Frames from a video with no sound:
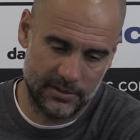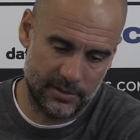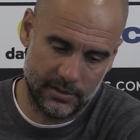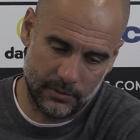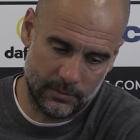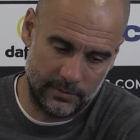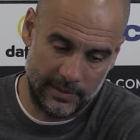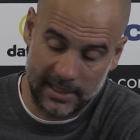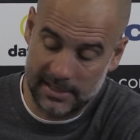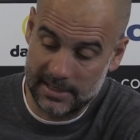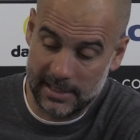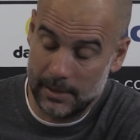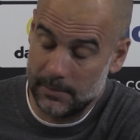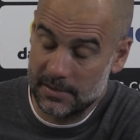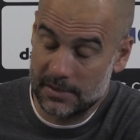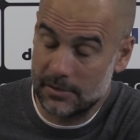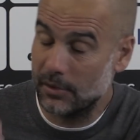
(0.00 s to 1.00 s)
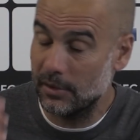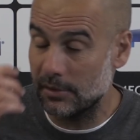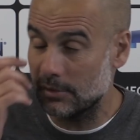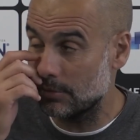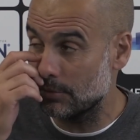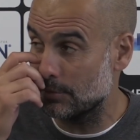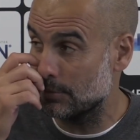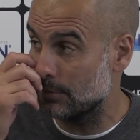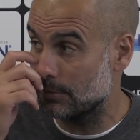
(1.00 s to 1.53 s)
So next game is
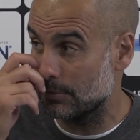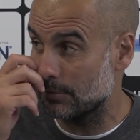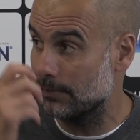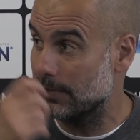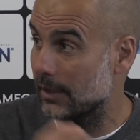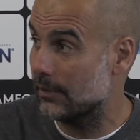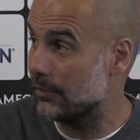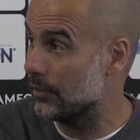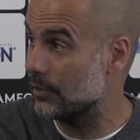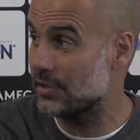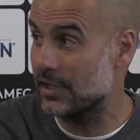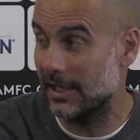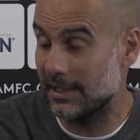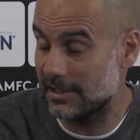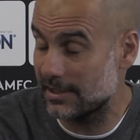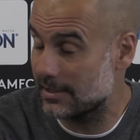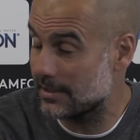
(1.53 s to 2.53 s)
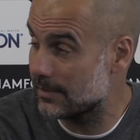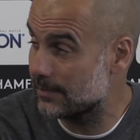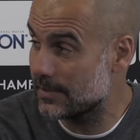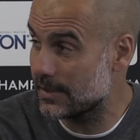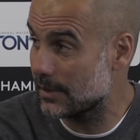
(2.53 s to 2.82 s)
going to to make few changes.